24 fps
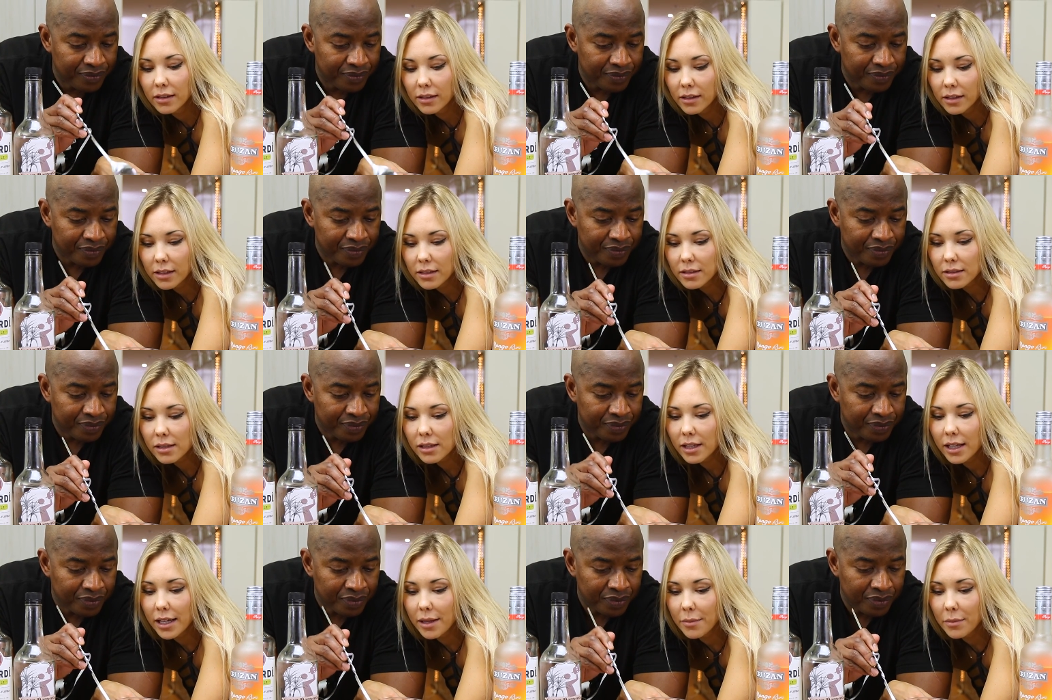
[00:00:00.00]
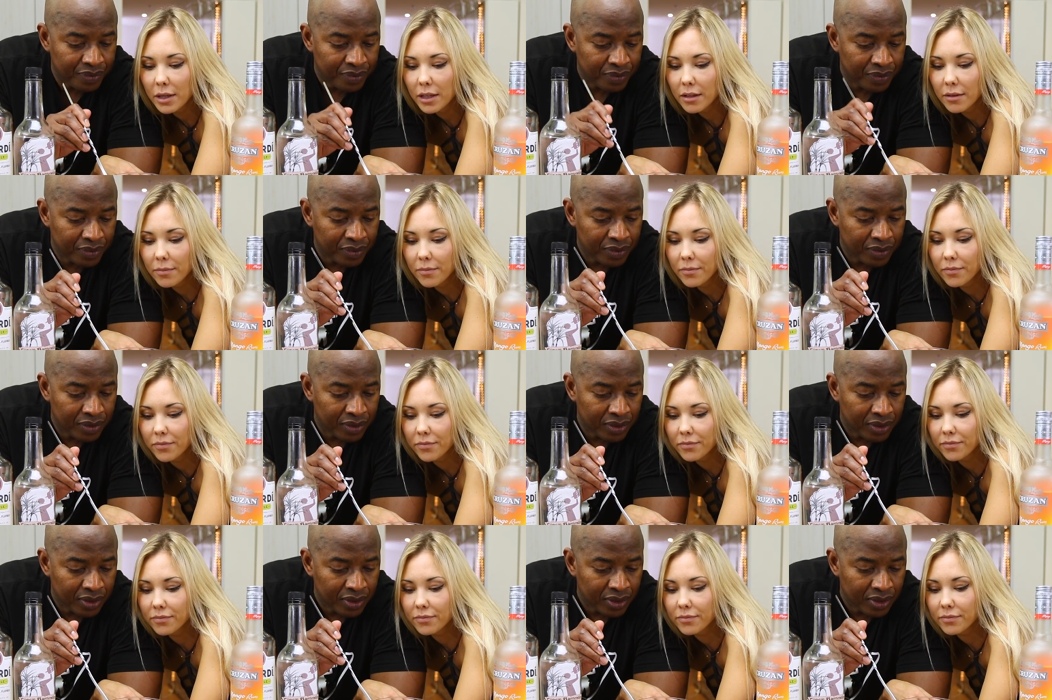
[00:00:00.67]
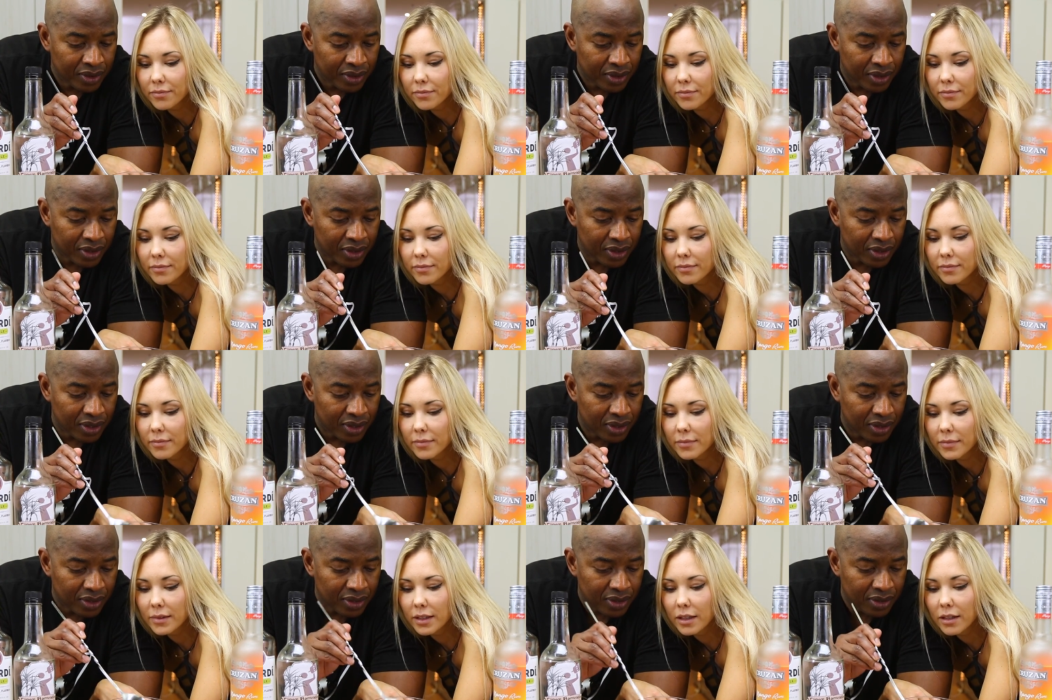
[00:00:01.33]
Speaker 1: It's slimy.
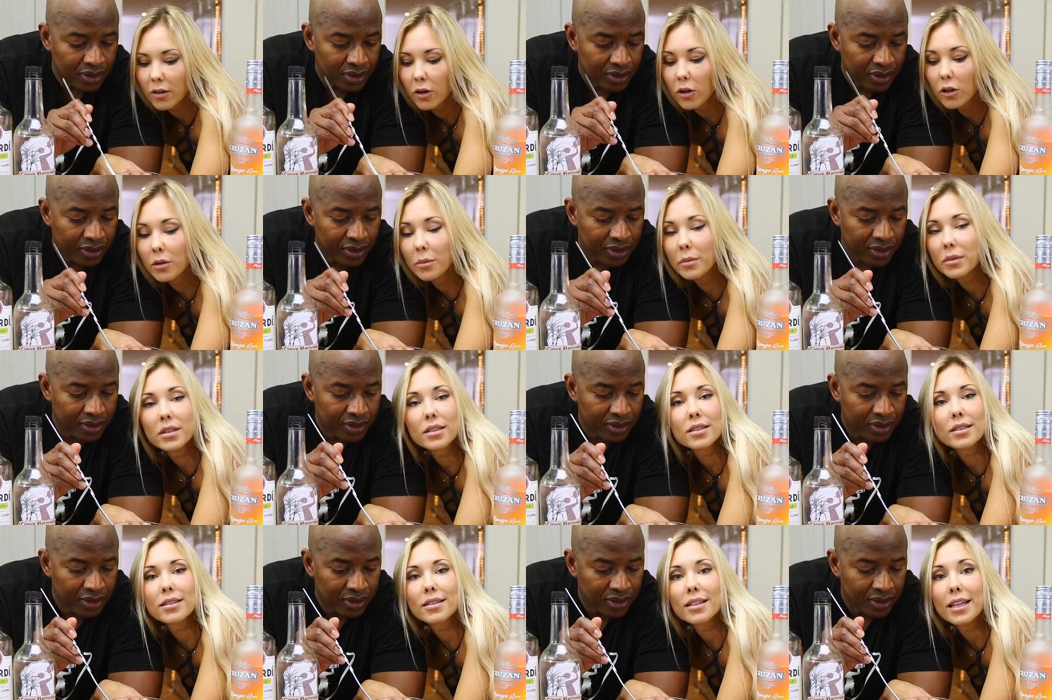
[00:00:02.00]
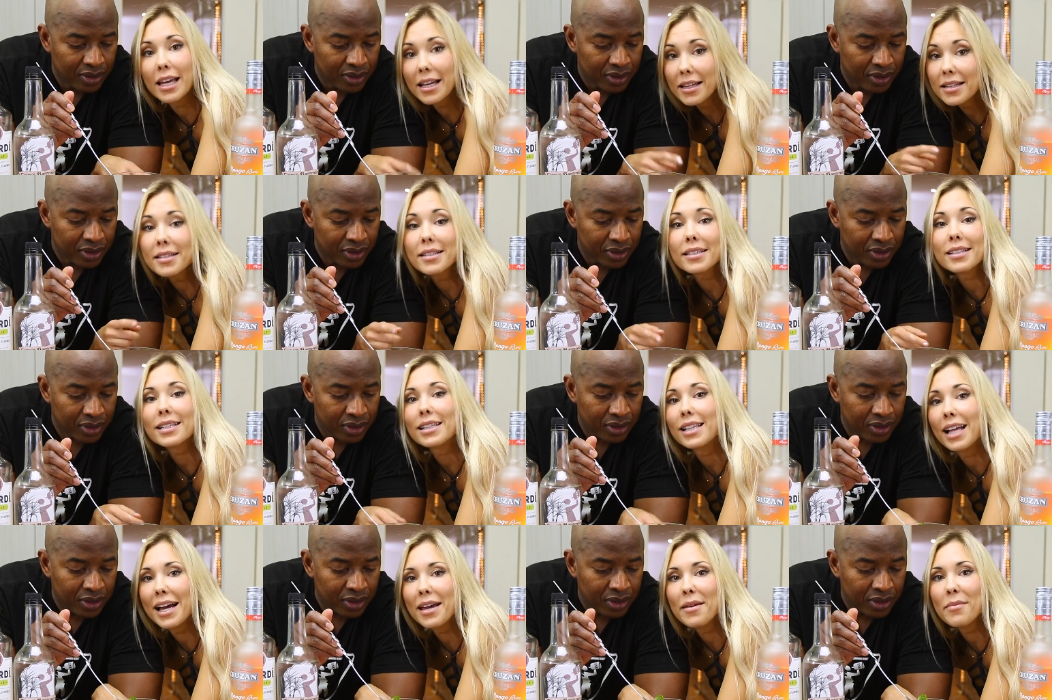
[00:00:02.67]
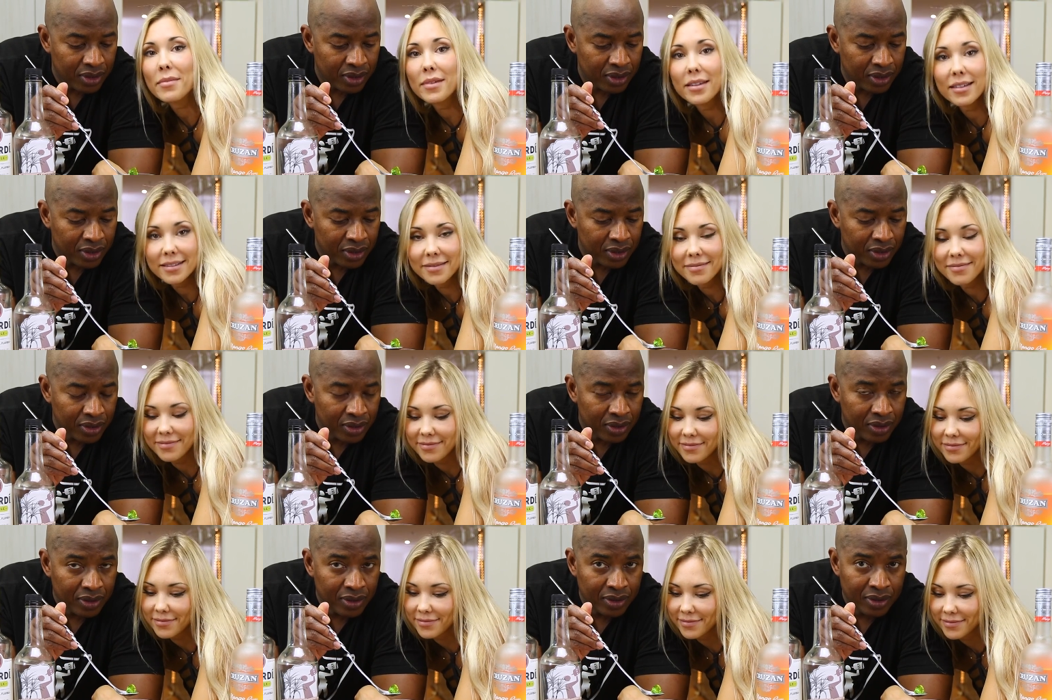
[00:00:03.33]
Almost and slimy.
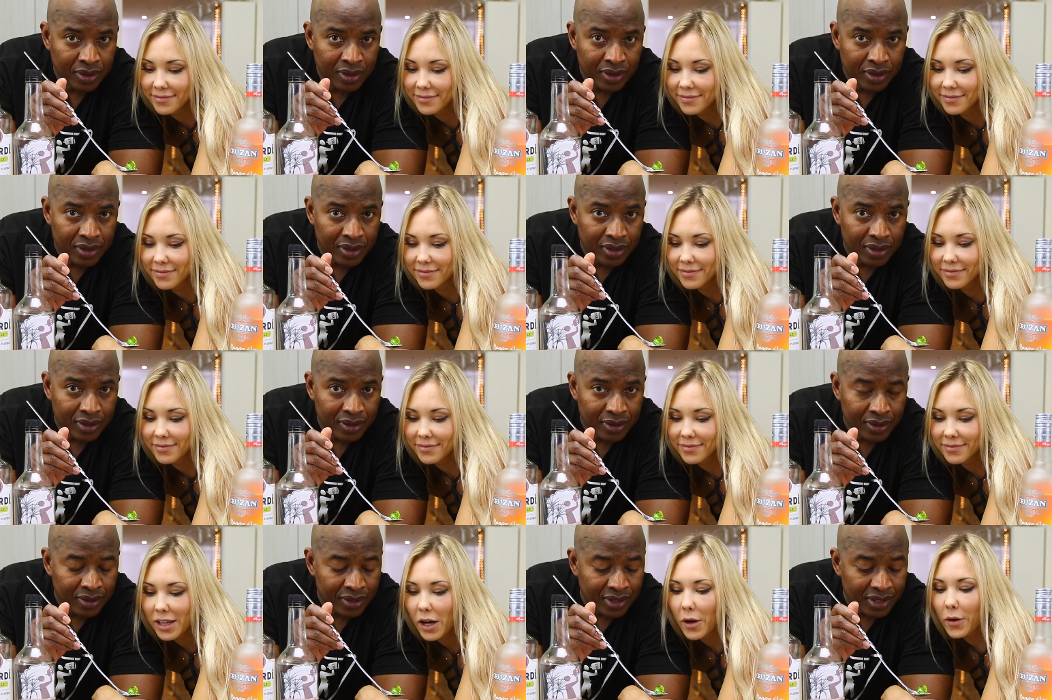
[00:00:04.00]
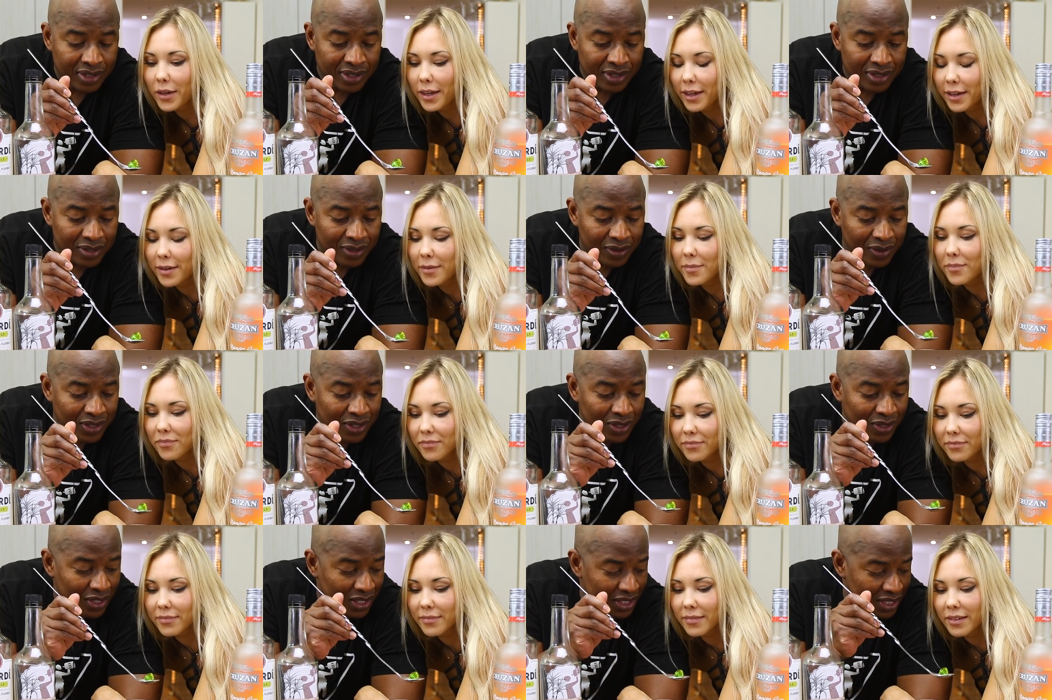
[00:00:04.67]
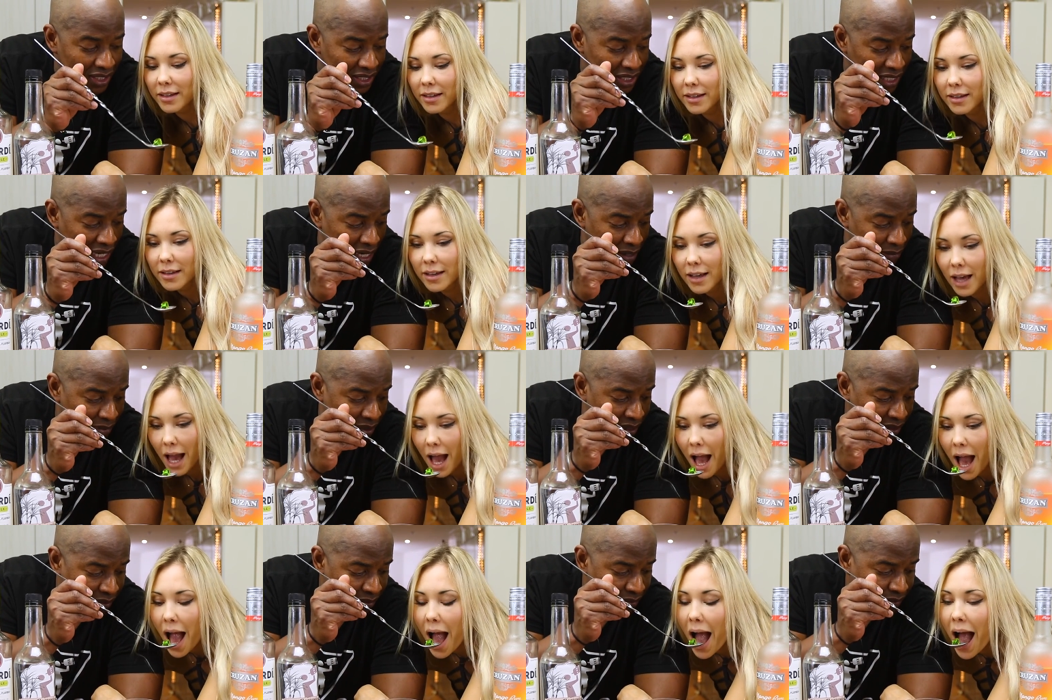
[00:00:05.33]
Okay.
Speaker 2: It's not slimy.